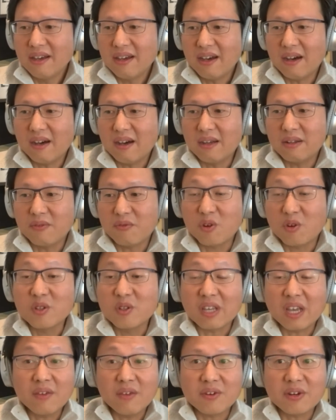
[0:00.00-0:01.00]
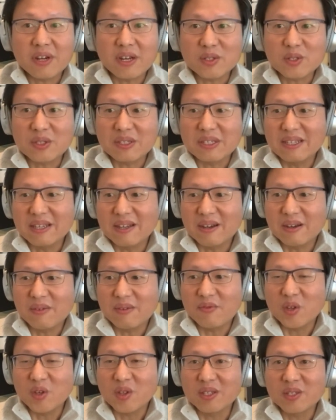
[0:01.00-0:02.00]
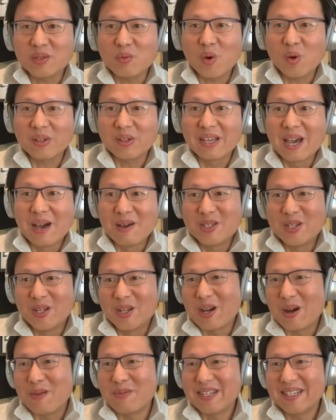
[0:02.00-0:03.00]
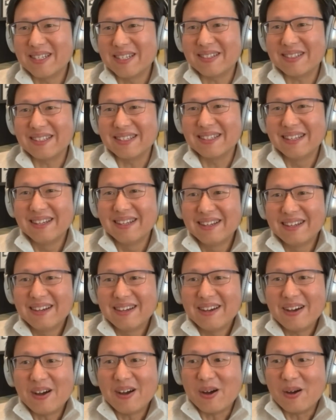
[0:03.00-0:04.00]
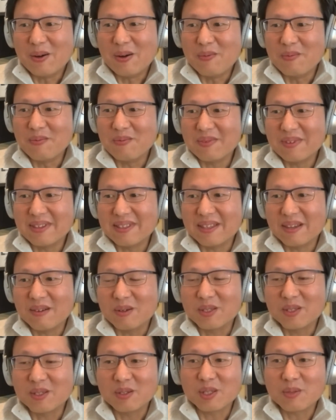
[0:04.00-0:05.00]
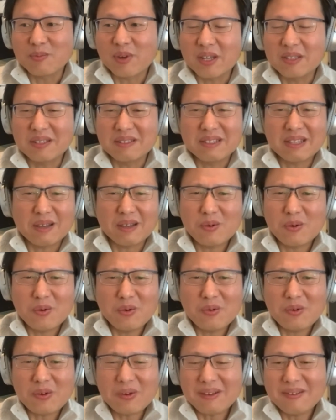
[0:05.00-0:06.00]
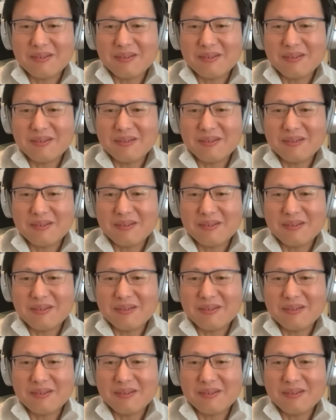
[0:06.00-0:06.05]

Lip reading: The first ever actually, violist won the concerto competition. They were so surprised. It's like, who?